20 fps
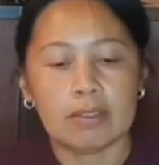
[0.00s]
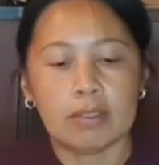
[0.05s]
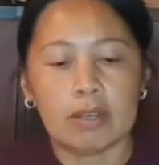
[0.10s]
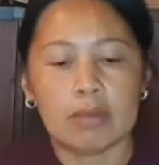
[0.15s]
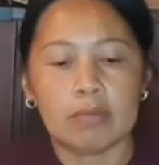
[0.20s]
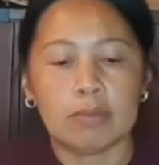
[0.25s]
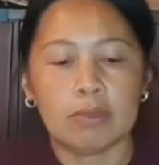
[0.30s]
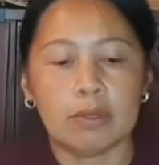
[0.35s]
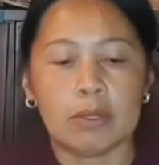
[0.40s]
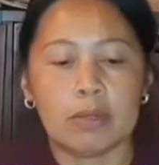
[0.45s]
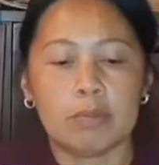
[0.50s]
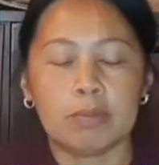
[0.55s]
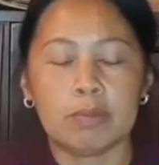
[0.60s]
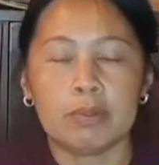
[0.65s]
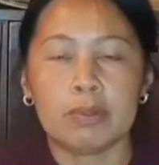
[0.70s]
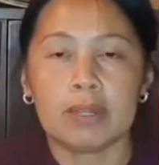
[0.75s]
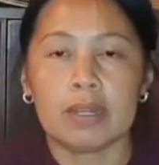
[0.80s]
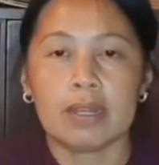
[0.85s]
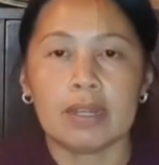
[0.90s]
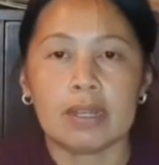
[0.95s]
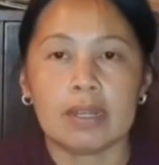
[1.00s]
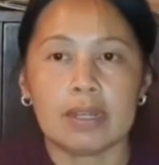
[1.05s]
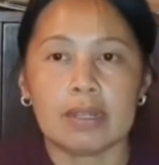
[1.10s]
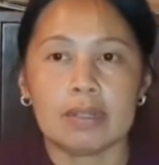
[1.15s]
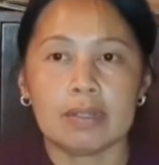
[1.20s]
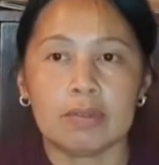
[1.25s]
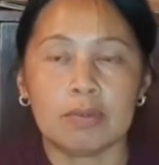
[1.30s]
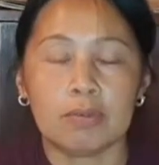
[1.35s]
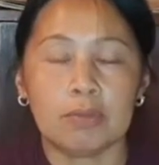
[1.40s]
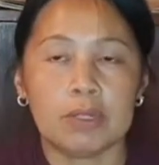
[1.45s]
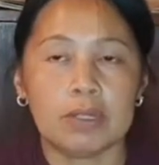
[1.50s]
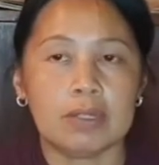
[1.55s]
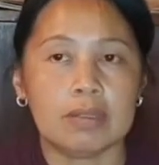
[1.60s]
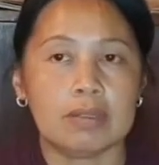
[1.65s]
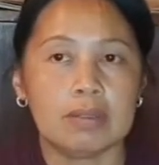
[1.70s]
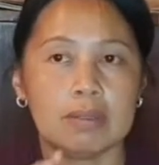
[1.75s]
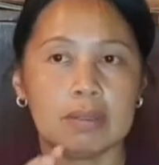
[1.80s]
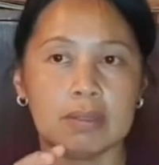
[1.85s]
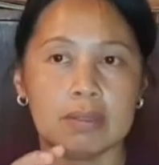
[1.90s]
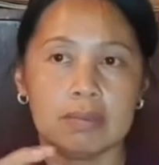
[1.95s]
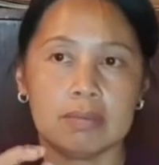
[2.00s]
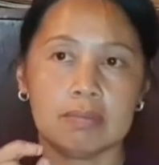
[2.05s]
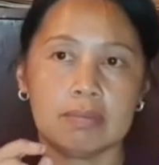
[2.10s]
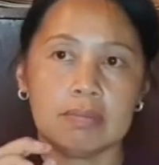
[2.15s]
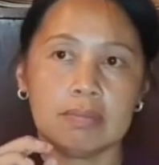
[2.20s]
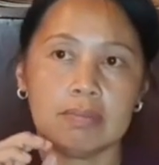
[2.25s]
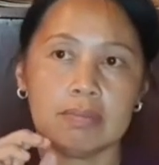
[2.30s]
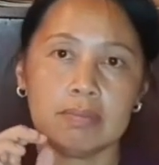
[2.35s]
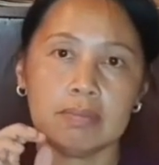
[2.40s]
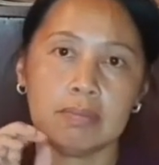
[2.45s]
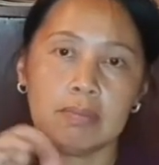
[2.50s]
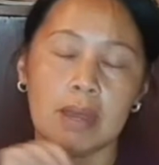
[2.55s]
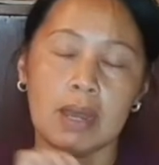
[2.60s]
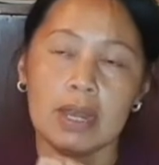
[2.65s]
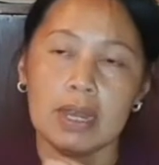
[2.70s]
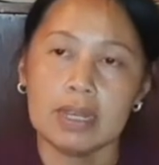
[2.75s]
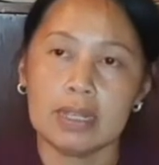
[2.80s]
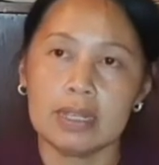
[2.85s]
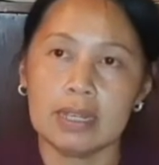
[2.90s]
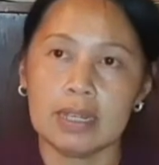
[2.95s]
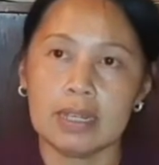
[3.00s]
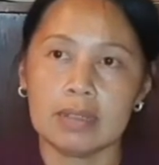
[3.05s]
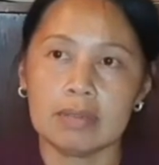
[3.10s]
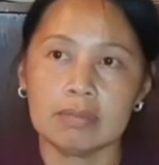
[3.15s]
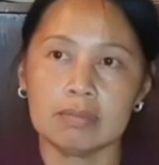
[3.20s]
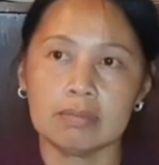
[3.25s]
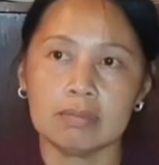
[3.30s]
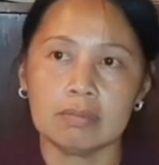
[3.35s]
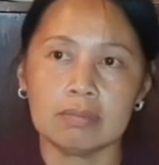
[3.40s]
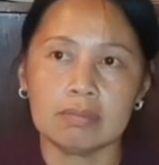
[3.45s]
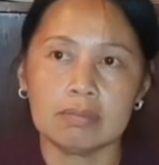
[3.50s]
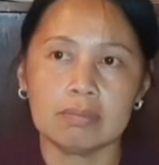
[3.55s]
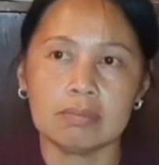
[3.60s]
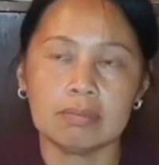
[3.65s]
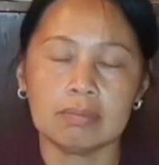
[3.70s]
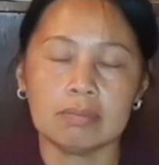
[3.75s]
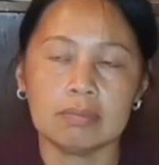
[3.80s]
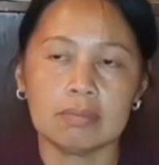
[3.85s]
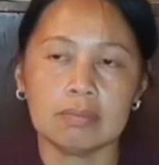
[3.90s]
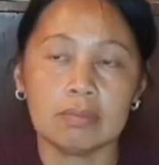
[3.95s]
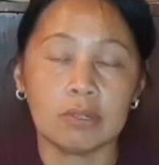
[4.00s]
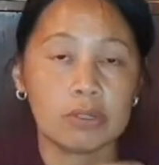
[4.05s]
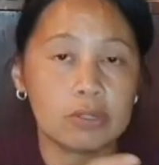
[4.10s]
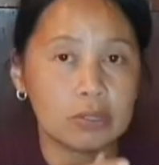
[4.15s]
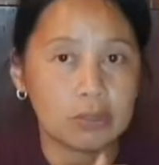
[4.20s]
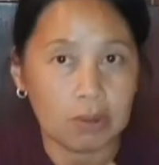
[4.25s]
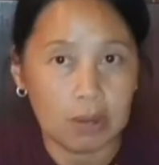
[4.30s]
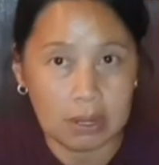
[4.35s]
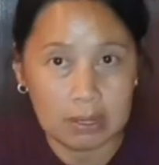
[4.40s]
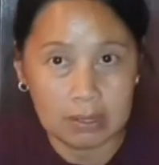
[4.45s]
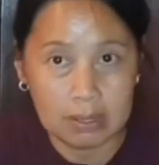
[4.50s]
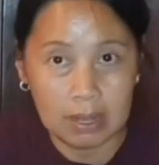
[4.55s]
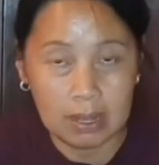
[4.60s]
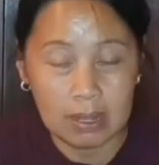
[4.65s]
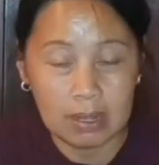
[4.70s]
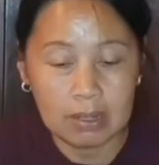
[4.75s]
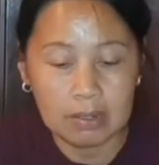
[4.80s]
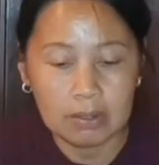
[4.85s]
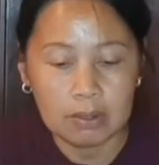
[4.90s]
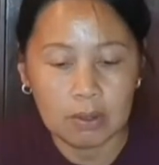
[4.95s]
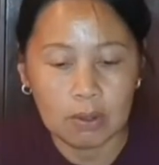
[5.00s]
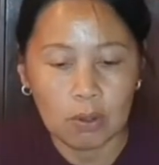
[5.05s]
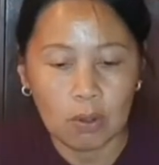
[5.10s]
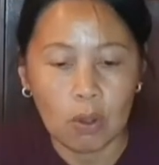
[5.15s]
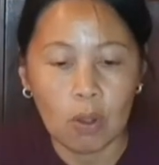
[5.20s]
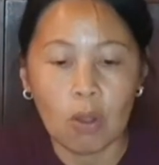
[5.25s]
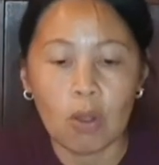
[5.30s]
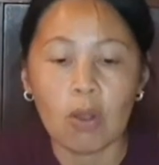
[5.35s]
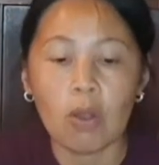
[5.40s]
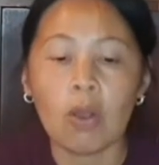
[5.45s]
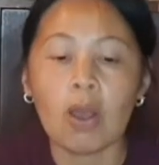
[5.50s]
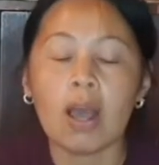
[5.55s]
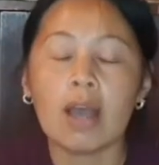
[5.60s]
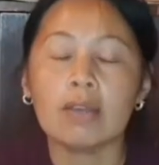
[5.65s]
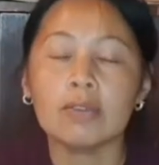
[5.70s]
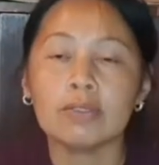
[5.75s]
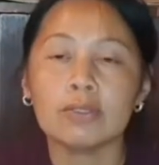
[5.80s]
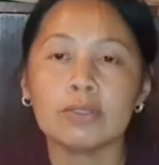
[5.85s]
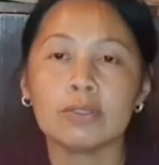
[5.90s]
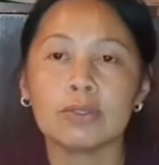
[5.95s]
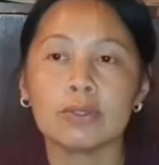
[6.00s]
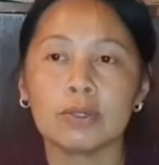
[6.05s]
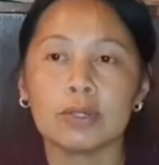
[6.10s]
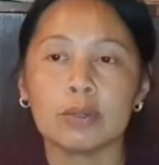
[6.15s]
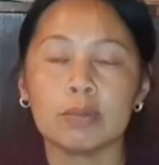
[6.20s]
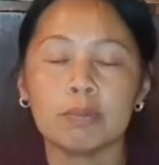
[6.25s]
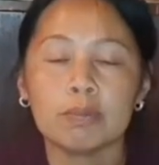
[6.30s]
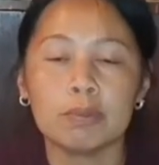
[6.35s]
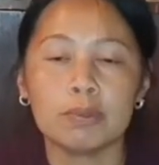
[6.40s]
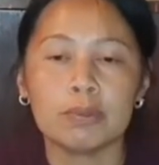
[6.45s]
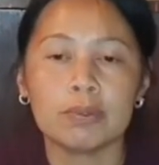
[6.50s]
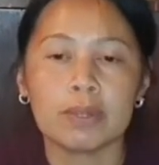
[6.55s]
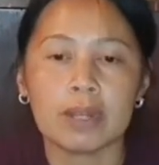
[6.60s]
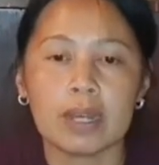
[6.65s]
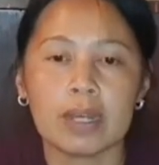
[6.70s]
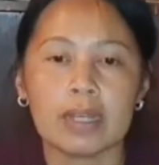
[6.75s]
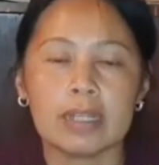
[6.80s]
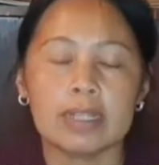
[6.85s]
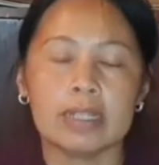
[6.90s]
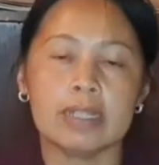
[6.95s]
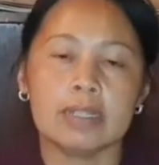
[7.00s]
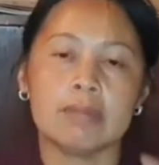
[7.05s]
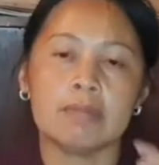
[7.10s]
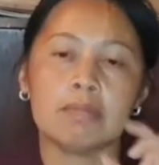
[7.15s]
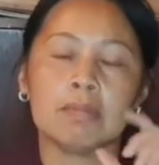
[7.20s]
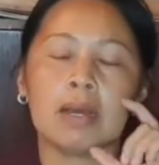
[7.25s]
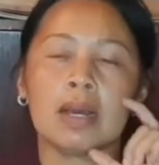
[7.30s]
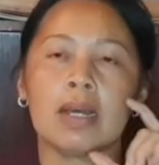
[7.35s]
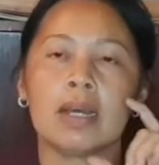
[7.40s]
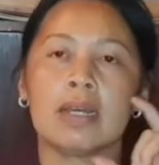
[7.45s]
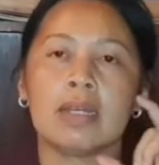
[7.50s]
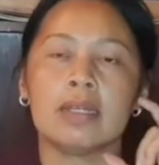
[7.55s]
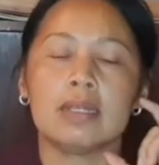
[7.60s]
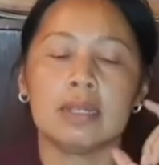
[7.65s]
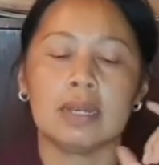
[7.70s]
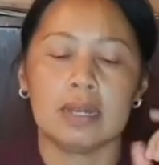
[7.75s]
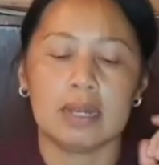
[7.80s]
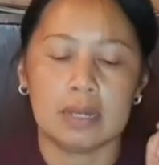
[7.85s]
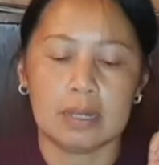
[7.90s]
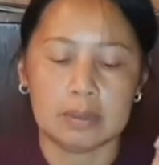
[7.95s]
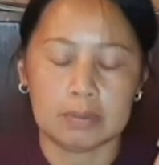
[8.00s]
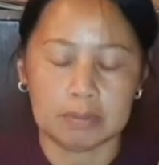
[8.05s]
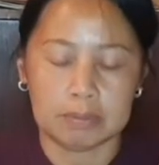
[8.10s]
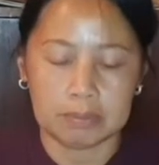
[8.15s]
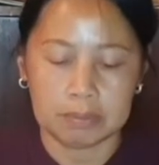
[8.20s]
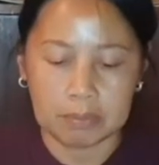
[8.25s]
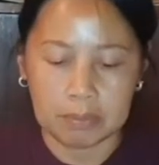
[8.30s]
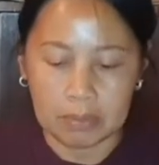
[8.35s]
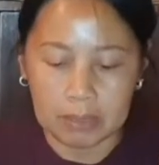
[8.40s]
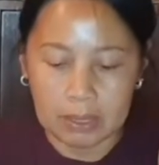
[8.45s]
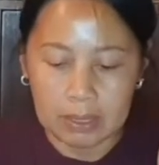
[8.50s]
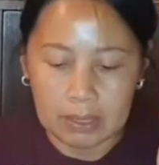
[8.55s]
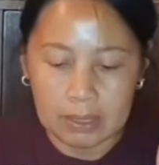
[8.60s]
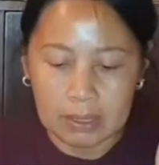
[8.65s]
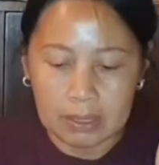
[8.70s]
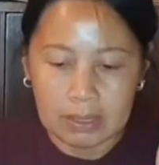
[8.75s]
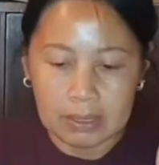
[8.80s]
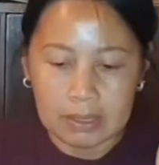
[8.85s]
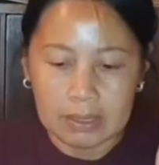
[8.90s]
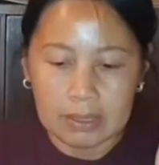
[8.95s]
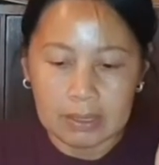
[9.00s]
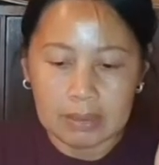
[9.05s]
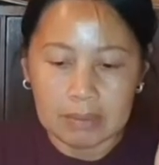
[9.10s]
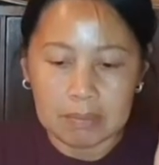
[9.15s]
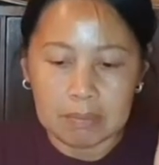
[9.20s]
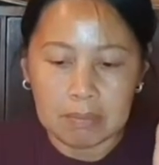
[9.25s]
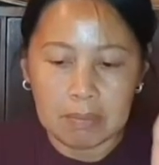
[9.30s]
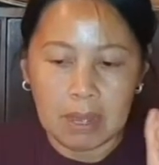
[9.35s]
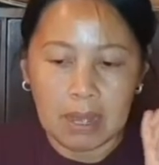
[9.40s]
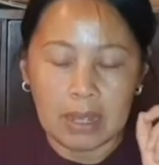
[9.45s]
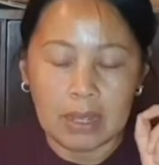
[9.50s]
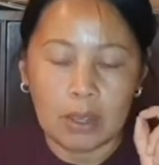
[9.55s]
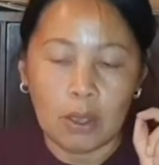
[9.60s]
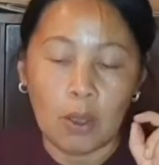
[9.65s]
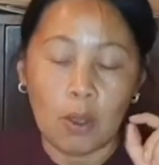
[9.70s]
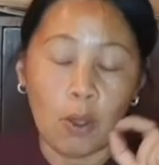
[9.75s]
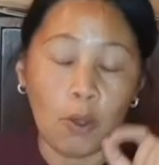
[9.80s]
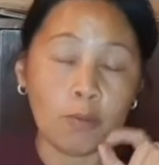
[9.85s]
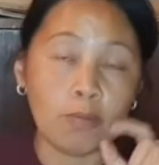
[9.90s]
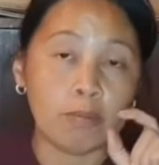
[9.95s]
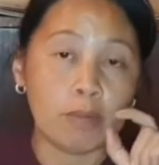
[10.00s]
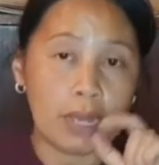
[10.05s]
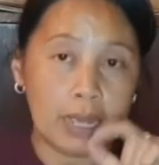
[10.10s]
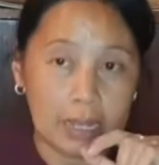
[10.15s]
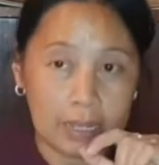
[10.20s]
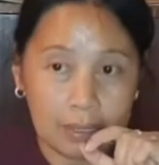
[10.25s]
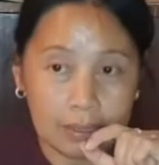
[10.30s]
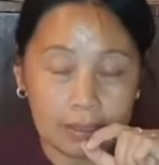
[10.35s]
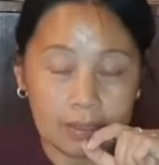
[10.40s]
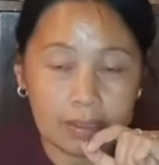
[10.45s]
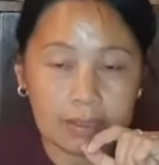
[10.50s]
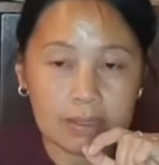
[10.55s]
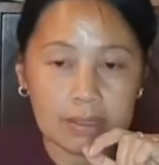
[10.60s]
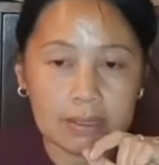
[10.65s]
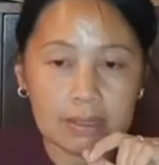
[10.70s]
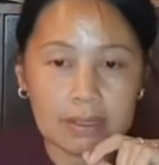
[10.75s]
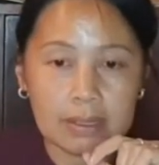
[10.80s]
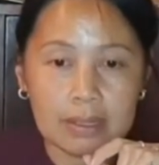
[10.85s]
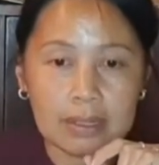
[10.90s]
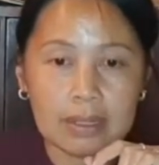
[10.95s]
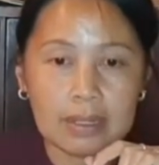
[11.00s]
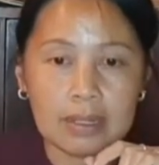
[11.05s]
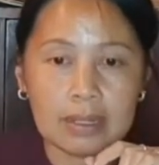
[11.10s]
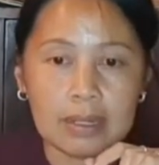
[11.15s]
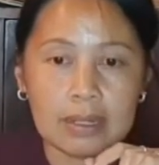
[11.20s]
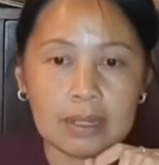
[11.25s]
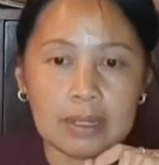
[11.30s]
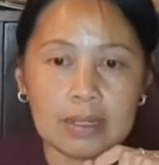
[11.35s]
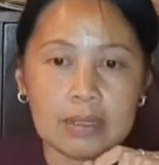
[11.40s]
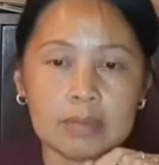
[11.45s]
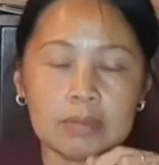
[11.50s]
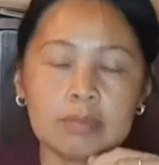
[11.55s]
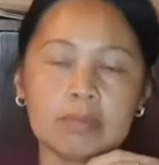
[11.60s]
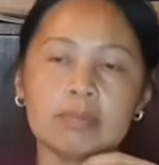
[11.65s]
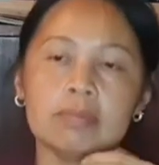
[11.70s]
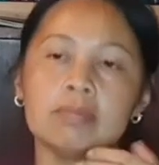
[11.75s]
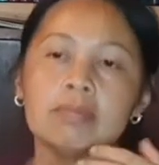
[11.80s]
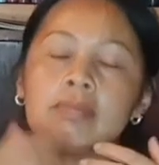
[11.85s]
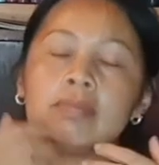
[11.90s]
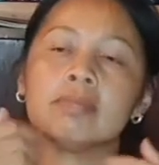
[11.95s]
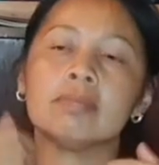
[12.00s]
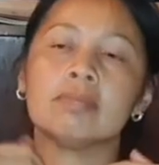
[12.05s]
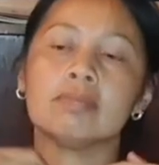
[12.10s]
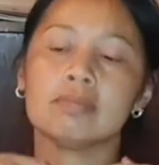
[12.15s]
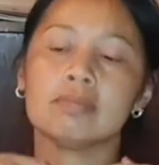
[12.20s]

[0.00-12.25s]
So I'm gonna put that with my moisturizer, or I'm just gonna put that in my my homemade serum.